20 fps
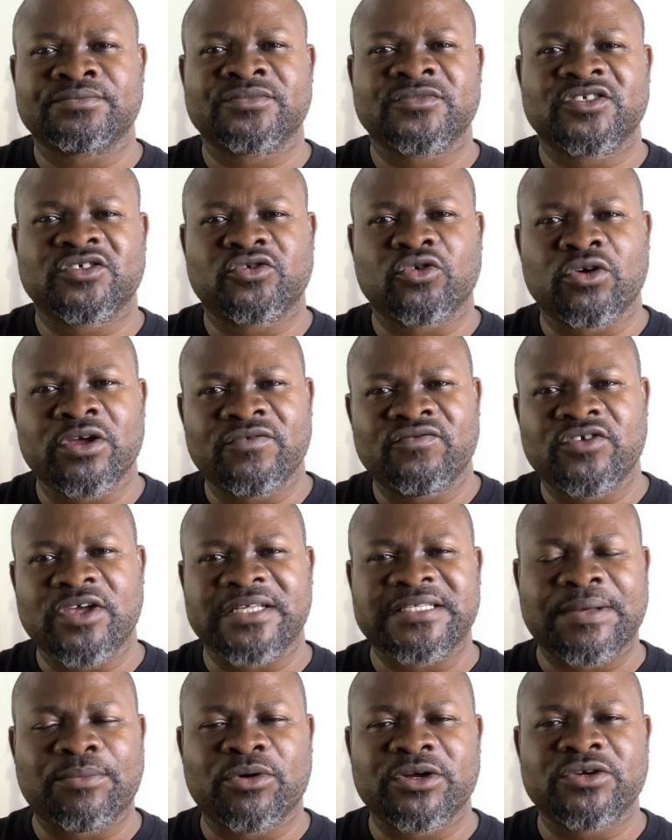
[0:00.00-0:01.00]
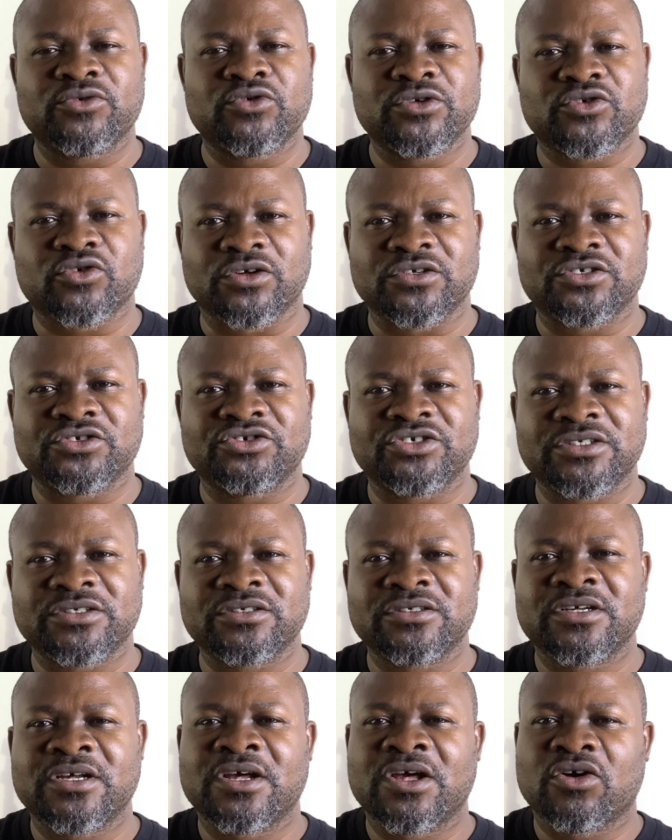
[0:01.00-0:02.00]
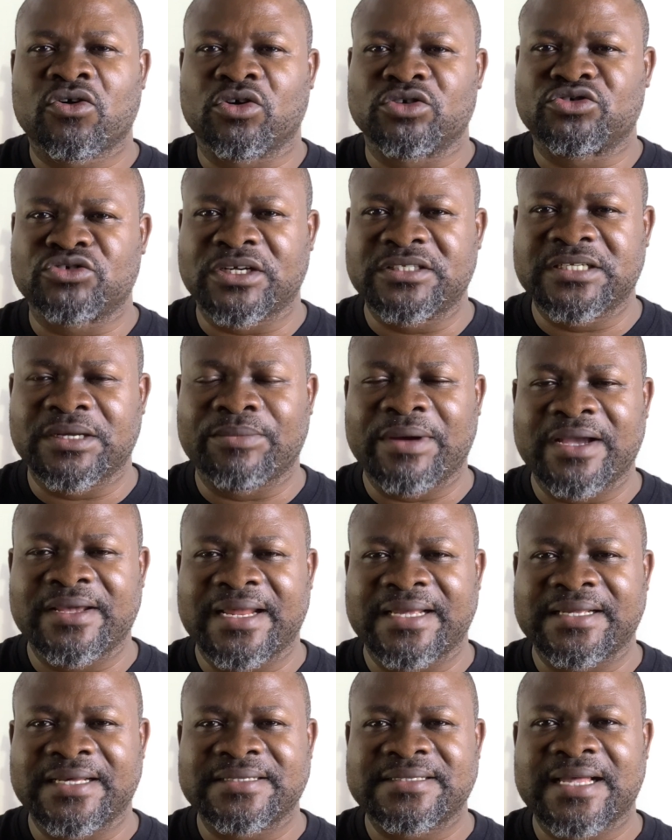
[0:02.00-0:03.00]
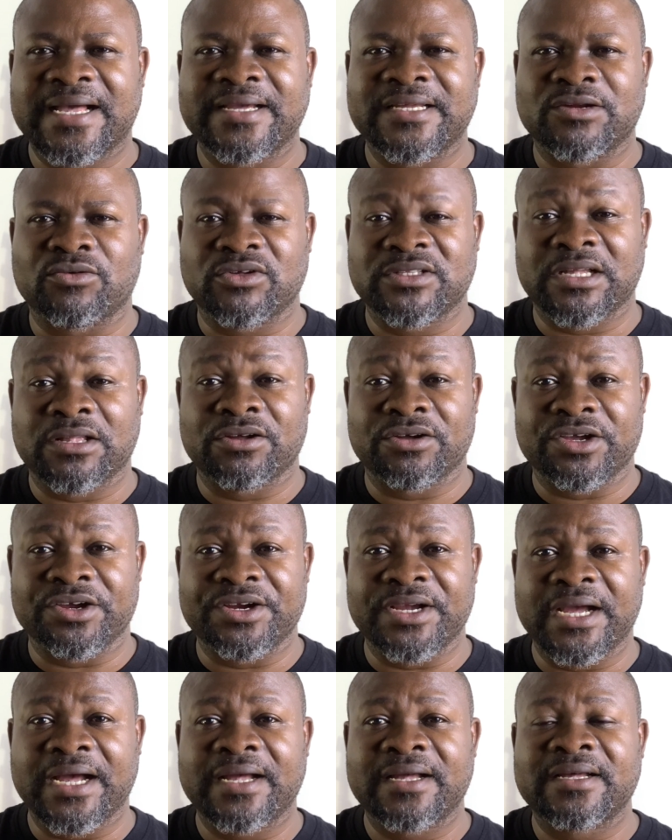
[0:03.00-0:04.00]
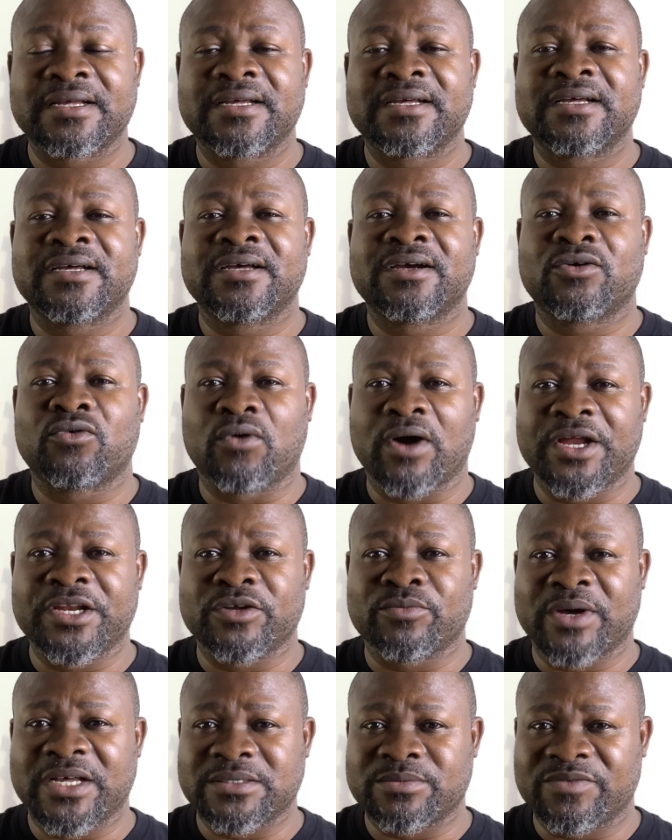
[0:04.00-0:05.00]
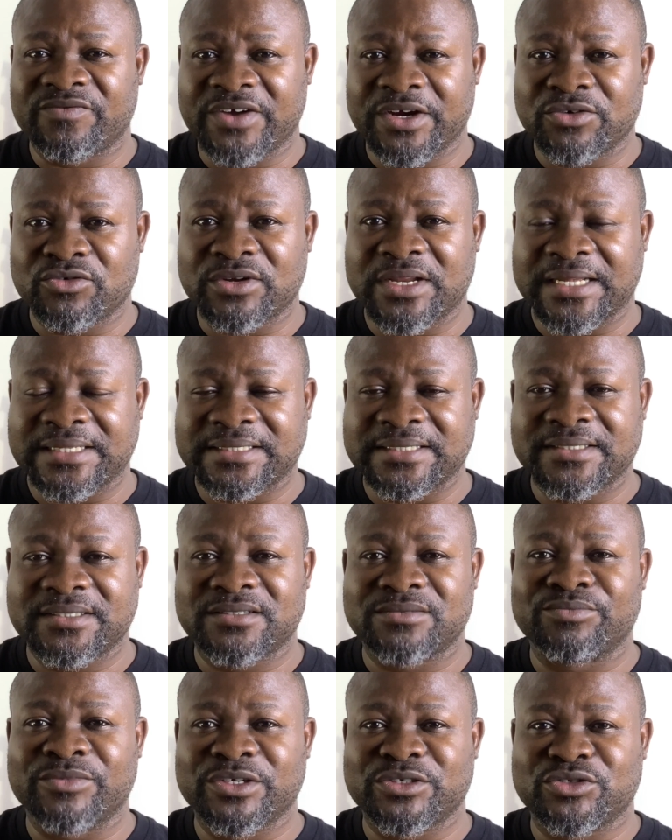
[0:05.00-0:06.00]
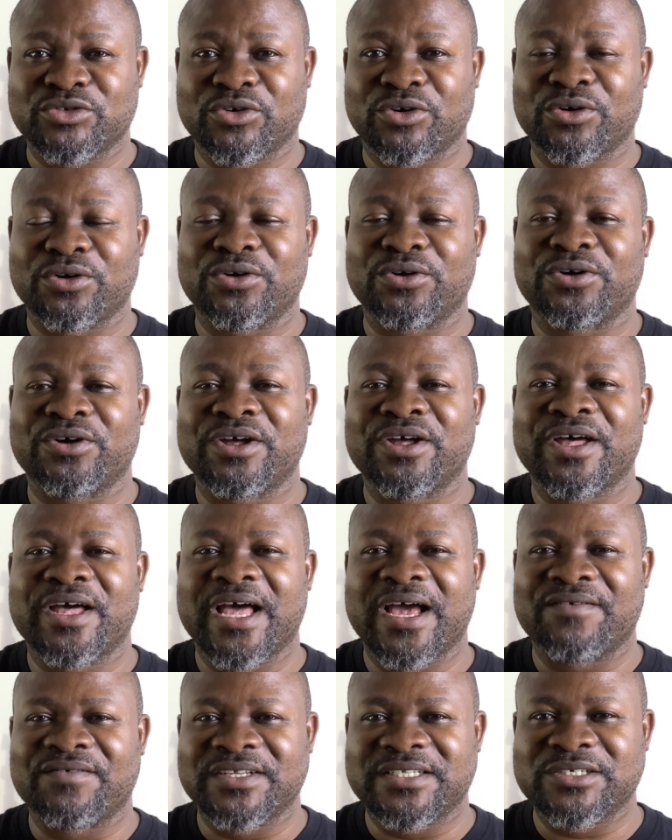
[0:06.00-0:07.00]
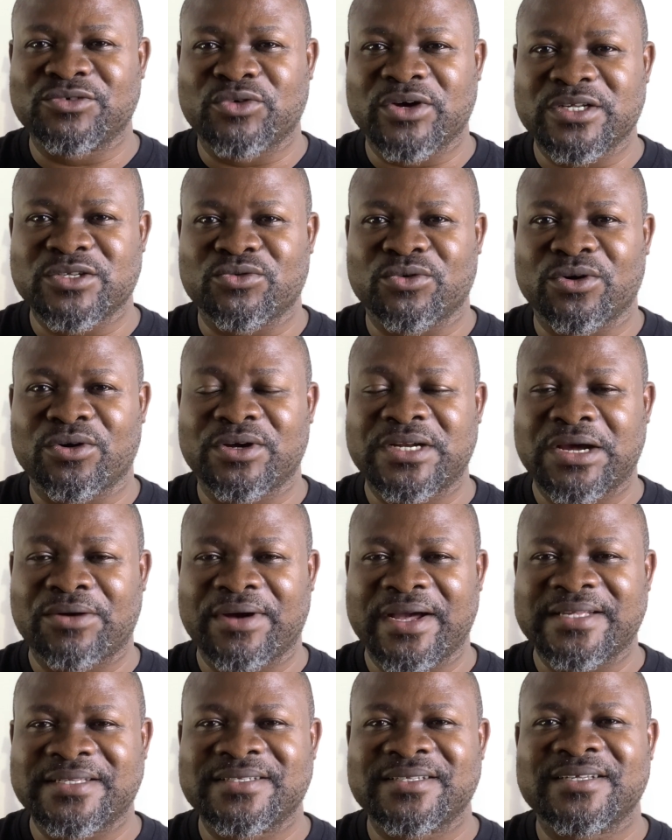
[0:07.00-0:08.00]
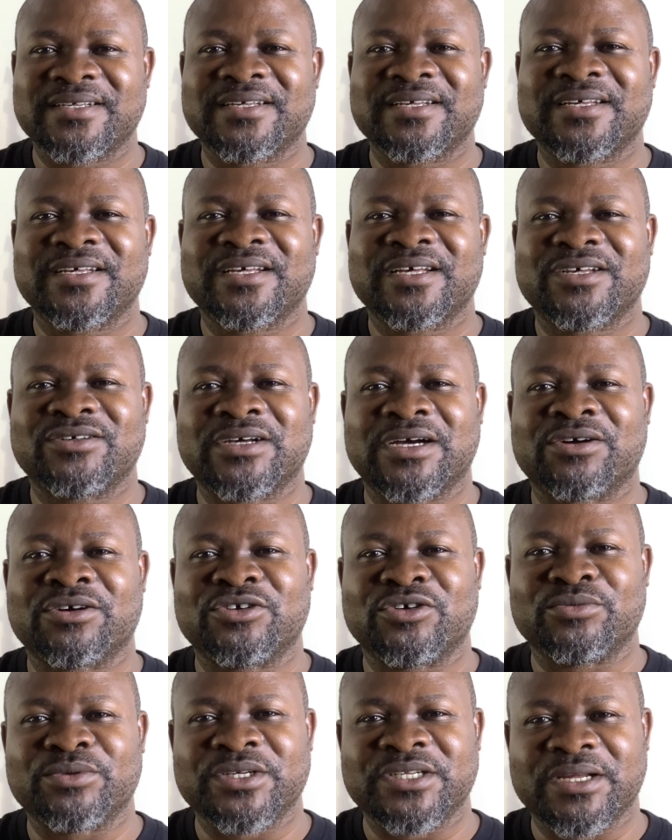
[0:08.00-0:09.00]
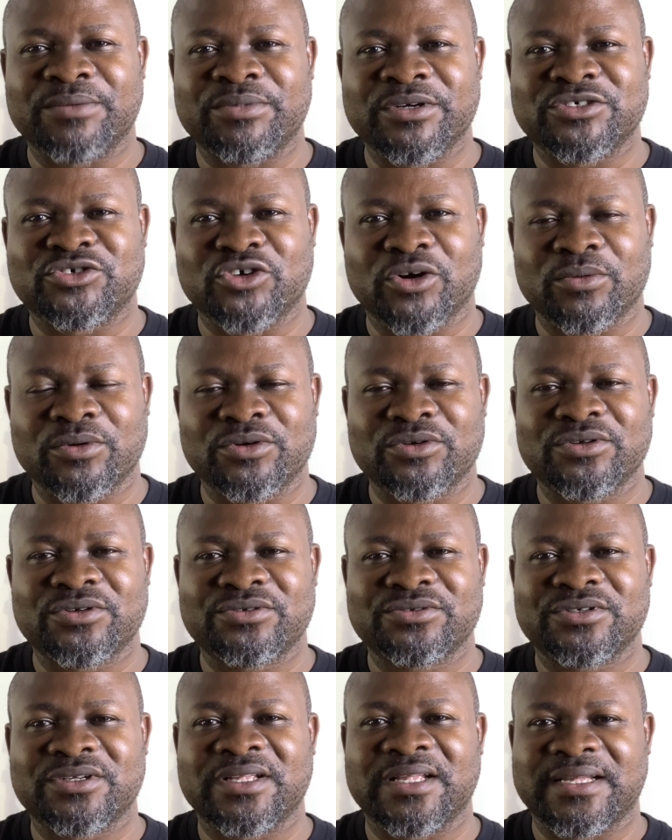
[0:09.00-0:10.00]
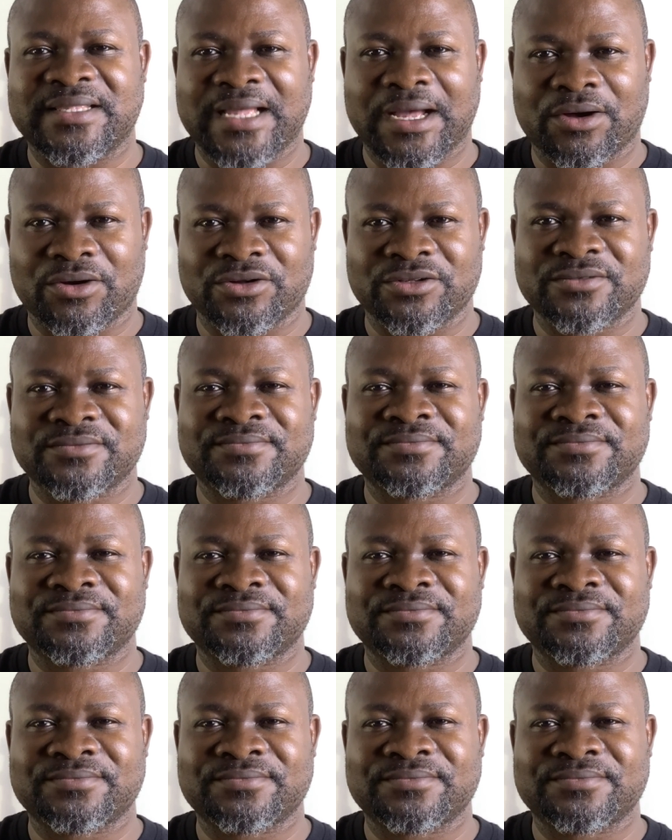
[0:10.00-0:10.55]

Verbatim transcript: So if you are somebody who is considering constructing a biodigester in a waterlogged area, one, you must be very good at it. Make sure everything works well. Otherwise, you are going to be in a big trouble later on.